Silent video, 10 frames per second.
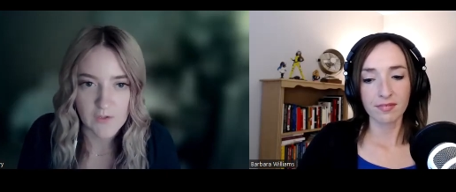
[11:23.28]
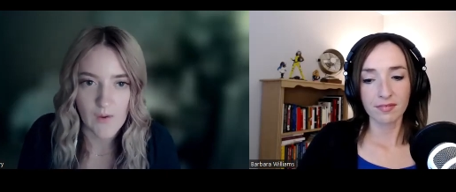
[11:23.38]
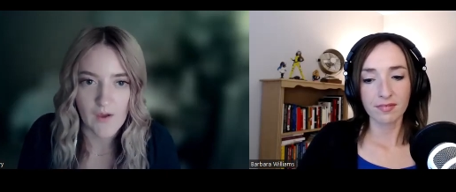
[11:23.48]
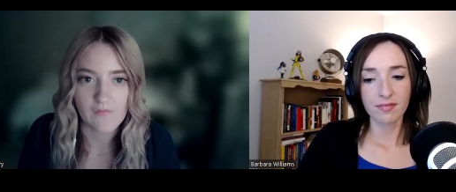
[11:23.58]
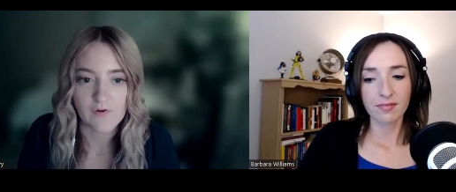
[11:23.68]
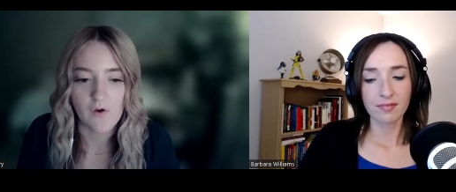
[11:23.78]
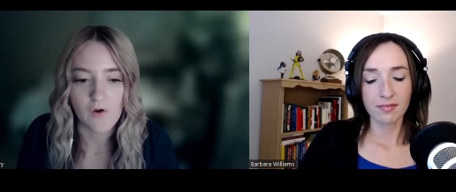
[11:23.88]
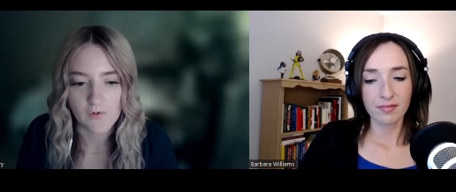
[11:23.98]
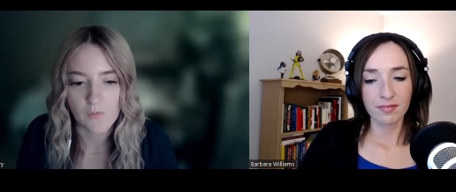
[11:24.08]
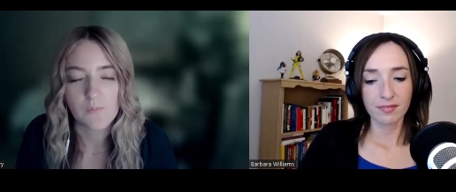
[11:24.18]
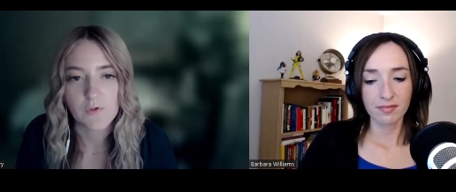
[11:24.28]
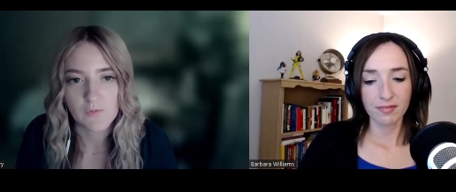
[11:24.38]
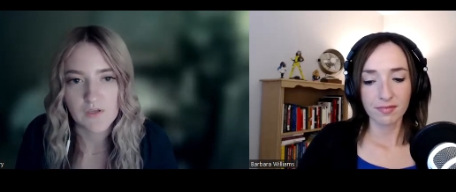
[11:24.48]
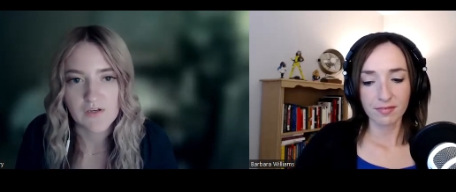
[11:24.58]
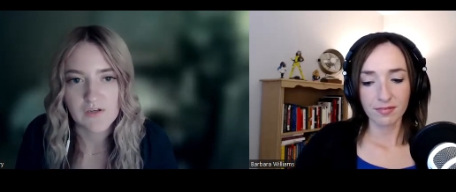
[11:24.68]
Speaker 1: you have an
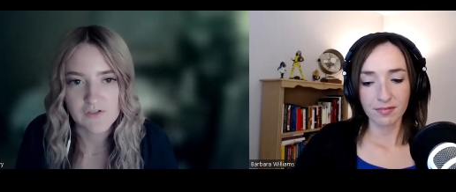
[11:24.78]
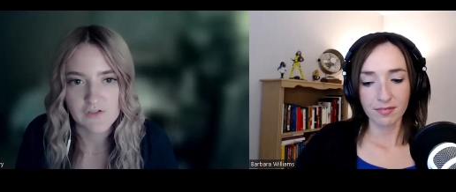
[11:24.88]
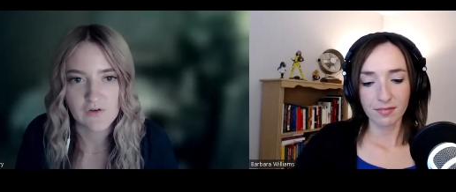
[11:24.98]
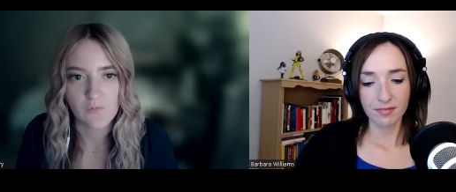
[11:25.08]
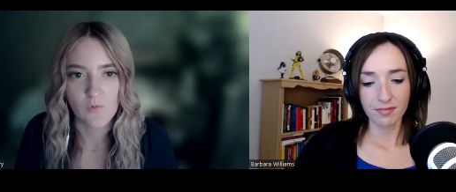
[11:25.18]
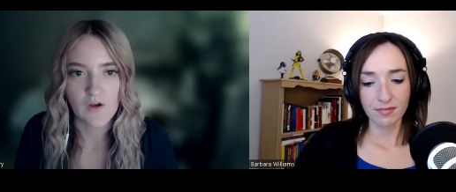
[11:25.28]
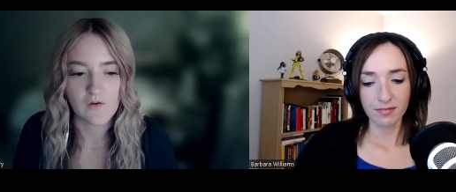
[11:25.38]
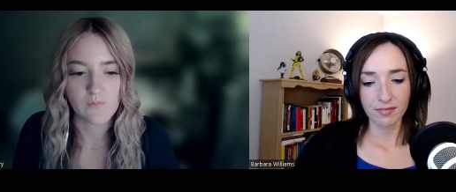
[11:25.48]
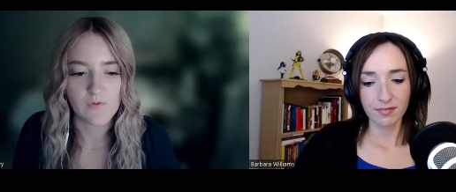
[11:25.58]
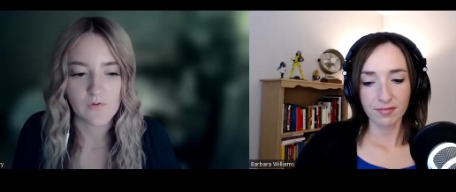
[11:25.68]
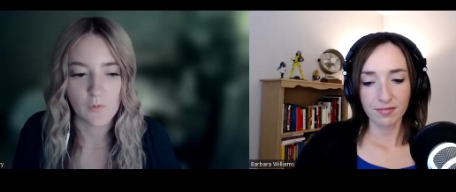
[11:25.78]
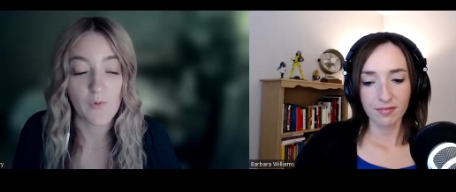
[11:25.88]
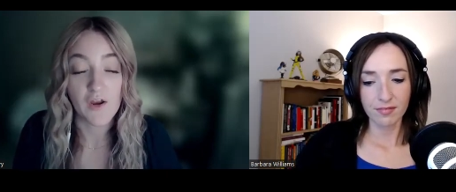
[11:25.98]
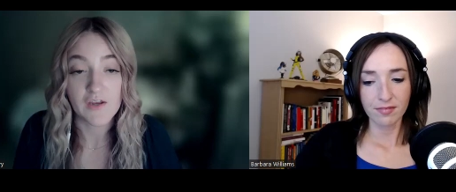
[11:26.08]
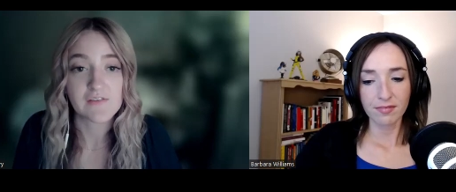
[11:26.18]
autoimmune condition where your
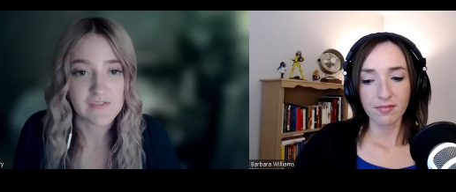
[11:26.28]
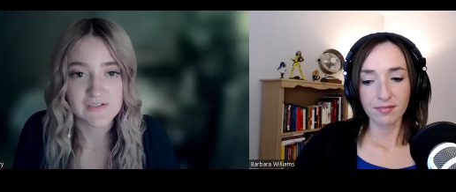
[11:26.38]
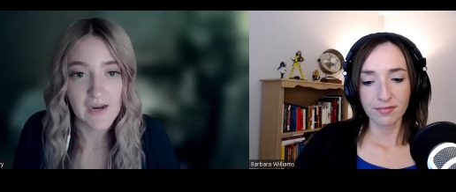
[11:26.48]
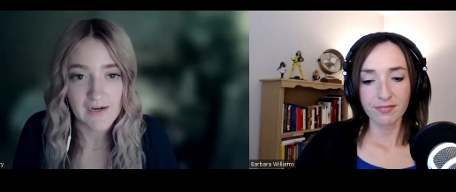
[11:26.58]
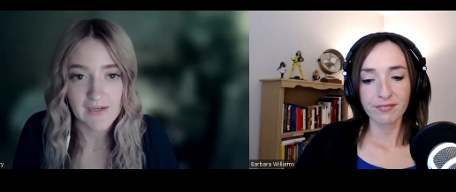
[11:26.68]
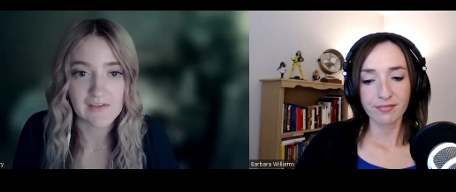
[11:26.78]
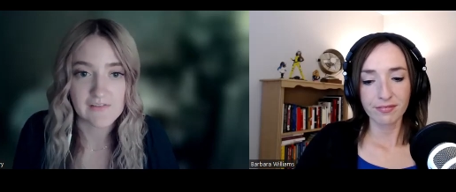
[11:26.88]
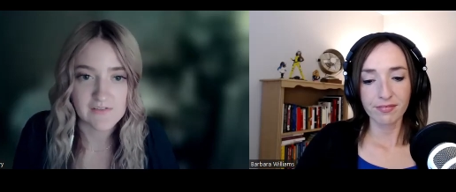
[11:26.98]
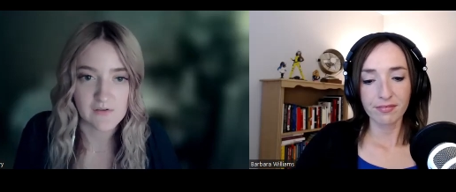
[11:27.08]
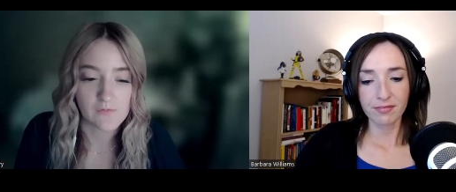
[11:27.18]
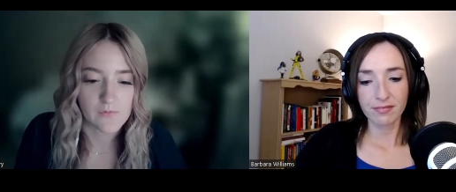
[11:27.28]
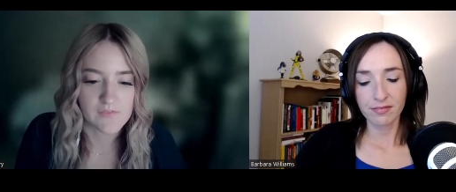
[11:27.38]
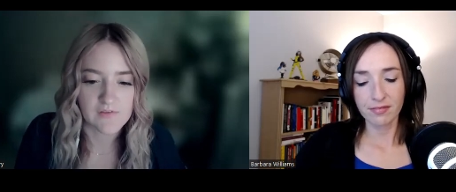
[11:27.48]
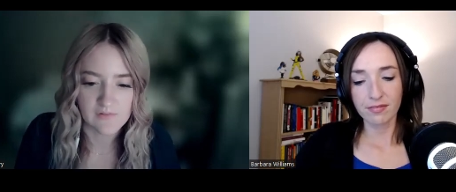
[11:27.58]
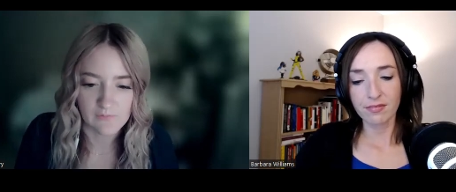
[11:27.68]
body is attacking itself
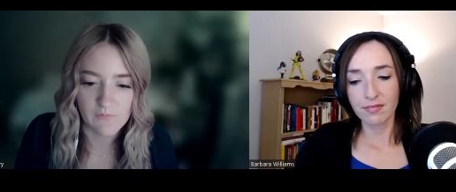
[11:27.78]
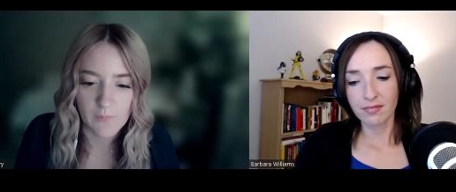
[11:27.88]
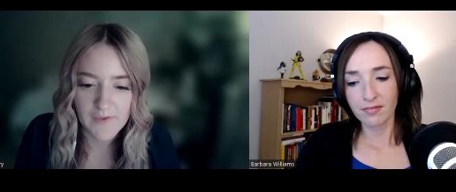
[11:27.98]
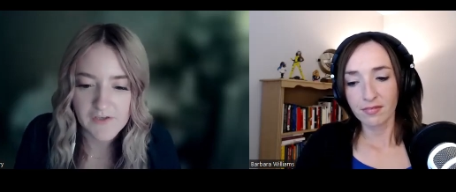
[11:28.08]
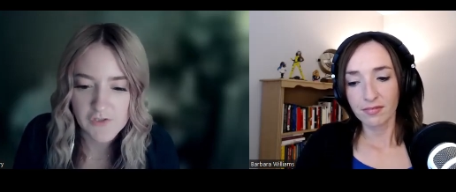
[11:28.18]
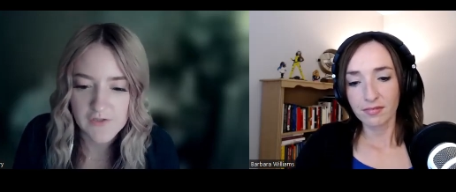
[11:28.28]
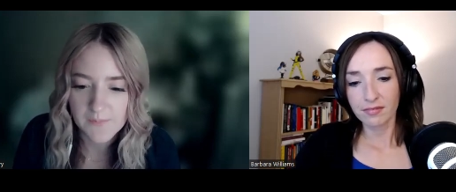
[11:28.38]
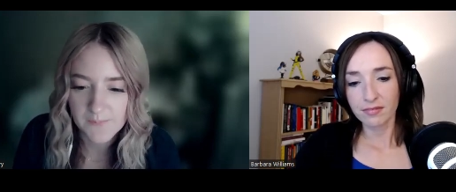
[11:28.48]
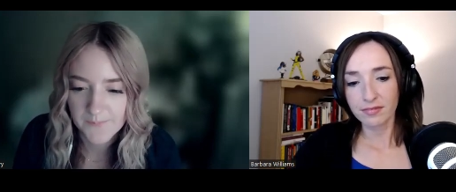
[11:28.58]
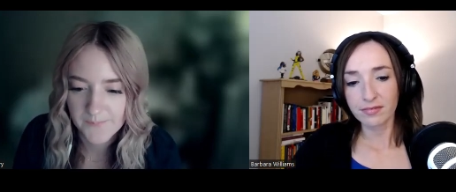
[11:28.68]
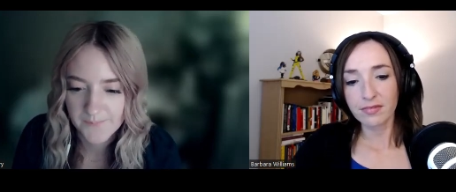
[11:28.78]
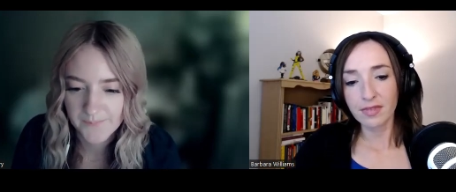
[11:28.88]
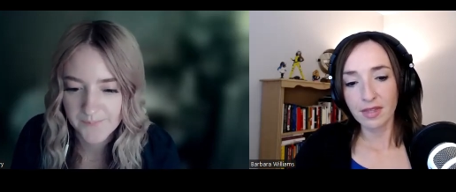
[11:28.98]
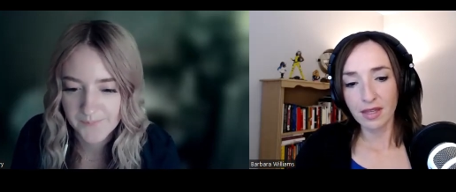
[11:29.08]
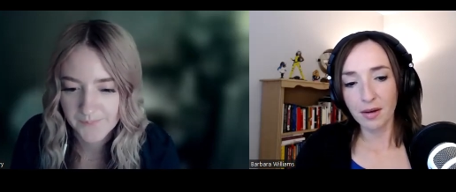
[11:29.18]
with this inflammation.
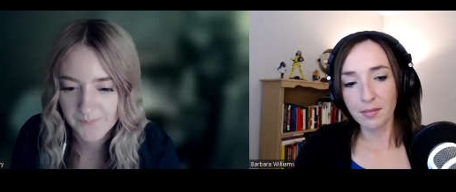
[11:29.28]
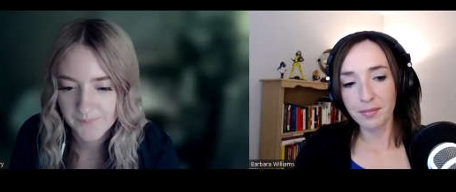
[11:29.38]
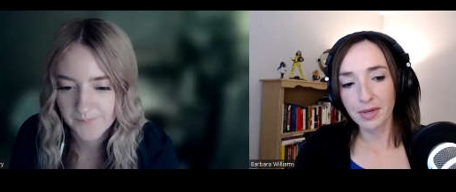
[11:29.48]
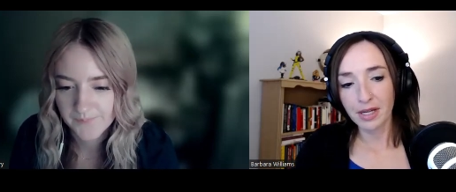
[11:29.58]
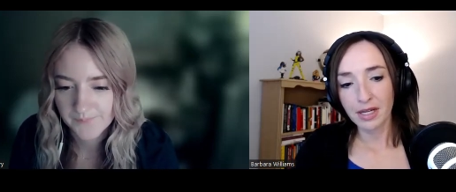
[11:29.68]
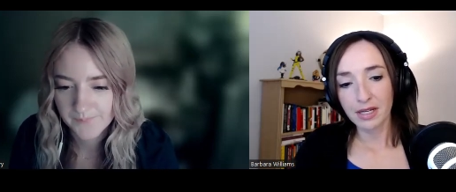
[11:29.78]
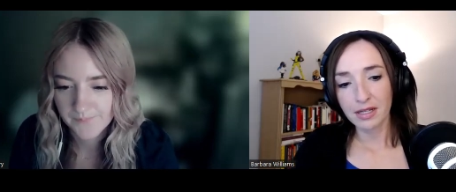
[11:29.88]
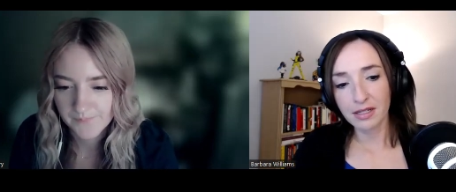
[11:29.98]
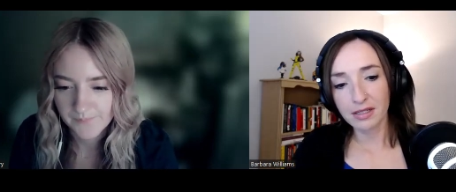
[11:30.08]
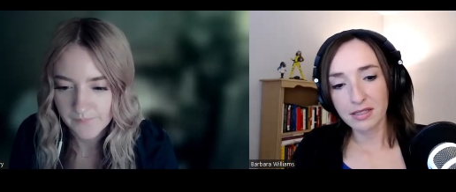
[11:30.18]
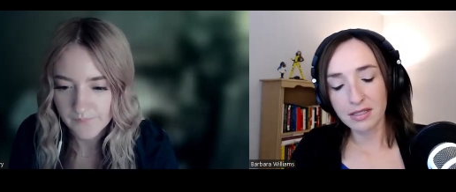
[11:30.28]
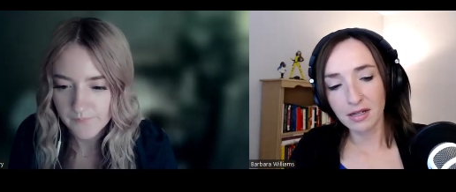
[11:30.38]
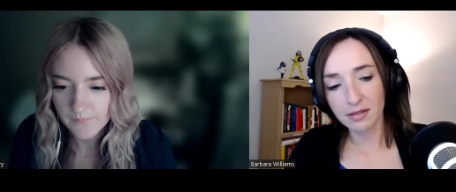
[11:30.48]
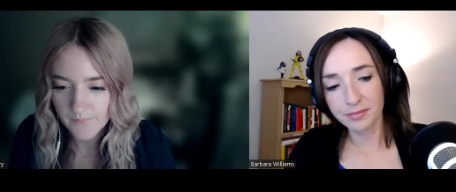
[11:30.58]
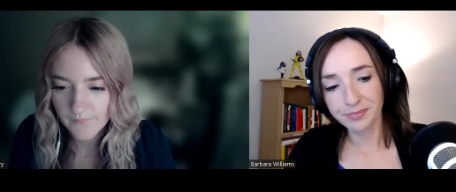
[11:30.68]
Speaker 2: Yep. It's
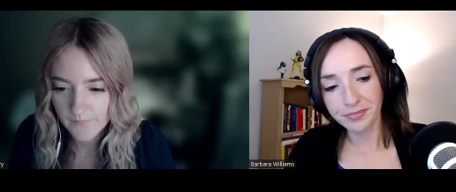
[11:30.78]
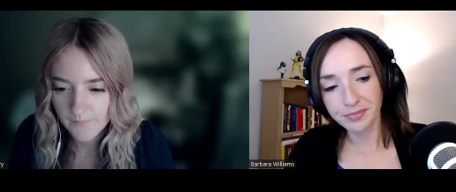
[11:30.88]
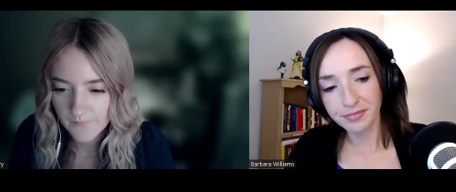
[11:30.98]
um